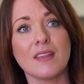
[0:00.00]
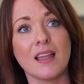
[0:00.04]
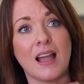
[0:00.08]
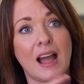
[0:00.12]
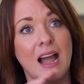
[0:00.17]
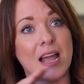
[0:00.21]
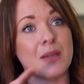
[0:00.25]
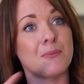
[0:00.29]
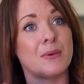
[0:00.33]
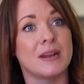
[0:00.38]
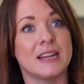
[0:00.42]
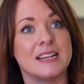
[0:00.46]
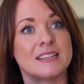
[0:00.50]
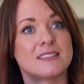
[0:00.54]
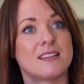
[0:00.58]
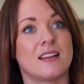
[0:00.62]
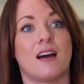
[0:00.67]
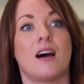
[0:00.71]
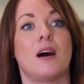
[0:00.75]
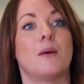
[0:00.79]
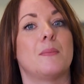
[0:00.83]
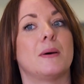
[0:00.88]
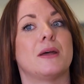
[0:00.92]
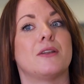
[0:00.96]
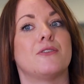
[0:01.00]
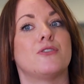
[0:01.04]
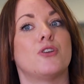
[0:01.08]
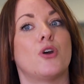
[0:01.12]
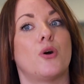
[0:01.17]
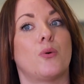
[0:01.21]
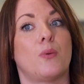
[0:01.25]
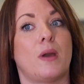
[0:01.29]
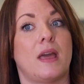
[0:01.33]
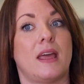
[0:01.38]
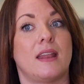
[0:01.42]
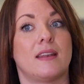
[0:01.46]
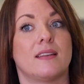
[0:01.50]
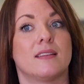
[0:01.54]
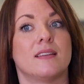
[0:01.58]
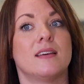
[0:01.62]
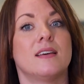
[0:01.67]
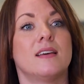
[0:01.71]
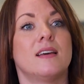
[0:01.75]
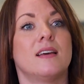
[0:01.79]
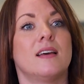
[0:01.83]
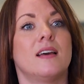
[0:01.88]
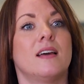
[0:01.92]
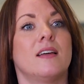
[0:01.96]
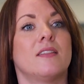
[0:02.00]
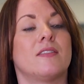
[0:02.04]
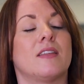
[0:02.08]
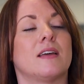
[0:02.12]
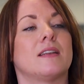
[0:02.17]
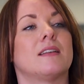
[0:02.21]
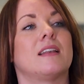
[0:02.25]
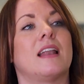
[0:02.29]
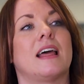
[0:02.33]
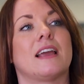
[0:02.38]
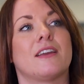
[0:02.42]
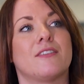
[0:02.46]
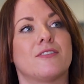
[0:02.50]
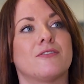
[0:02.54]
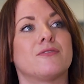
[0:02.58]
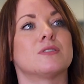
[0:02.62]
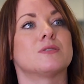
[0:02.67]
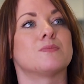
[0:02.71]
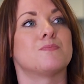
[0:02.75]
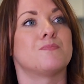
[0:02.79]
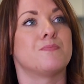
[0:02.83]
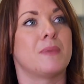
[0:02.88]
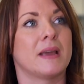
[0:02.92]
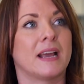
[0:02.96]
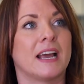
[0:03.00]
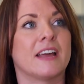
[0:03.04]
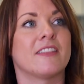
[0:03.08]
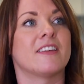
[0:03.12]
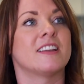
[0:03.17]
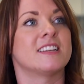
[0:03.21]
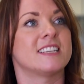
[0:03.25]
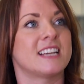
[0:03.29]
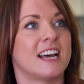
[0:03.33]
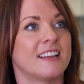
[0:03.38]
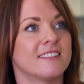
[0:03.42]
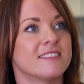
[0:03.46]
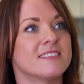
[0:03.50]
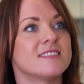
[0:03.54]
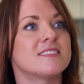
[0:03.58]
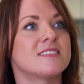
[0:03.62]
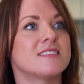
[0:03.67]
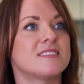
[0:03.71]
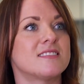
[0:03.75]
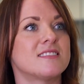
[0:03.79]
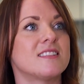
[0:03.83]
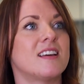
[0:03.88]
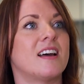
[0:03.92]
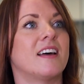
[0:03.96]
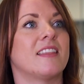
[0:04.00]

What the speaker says: I went into Laban knowing that life was bigger than dance